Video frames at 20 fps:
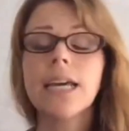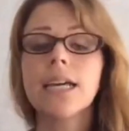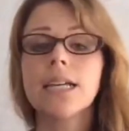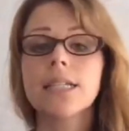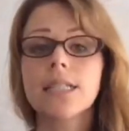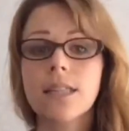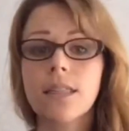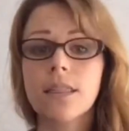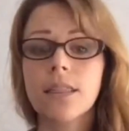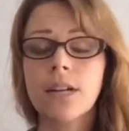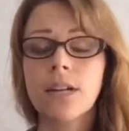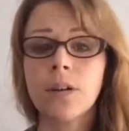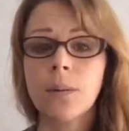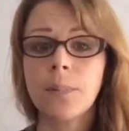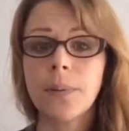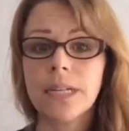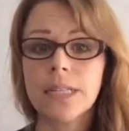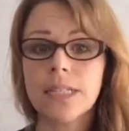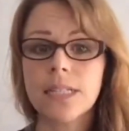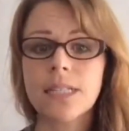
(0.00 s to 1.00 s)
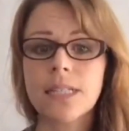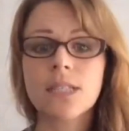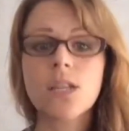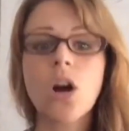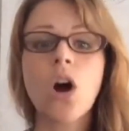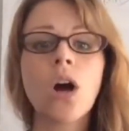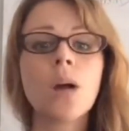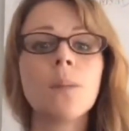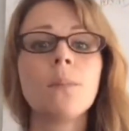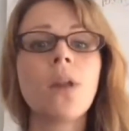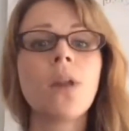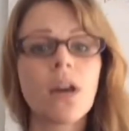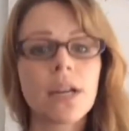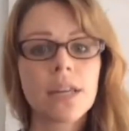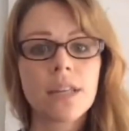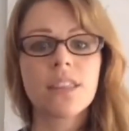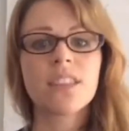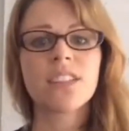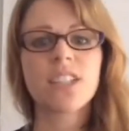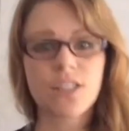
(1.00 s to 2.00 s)
as a therapist is I'm
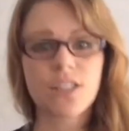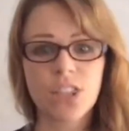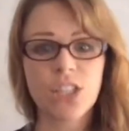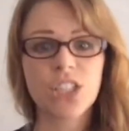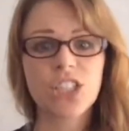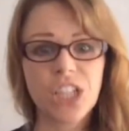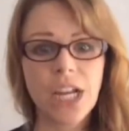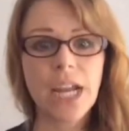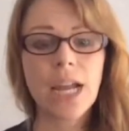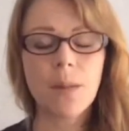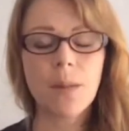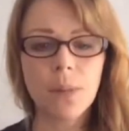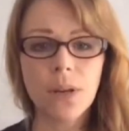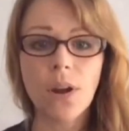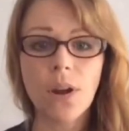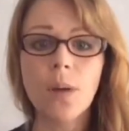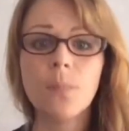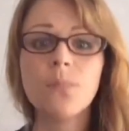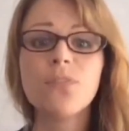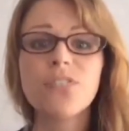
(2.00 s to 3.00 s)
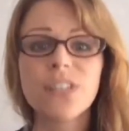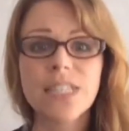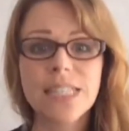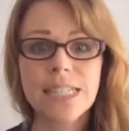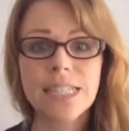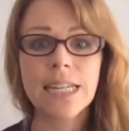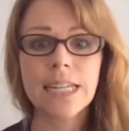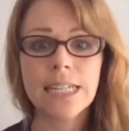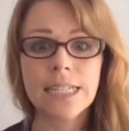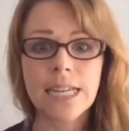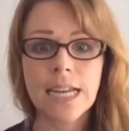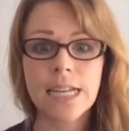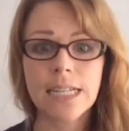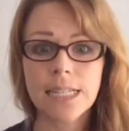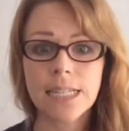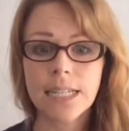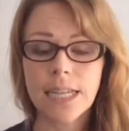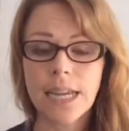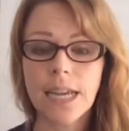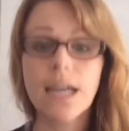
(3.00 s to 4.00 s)
like the, the chairman, I'm
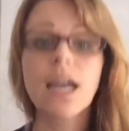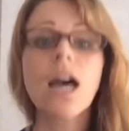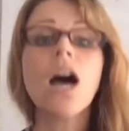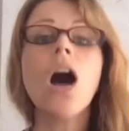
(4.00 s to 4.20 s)
facilitating it.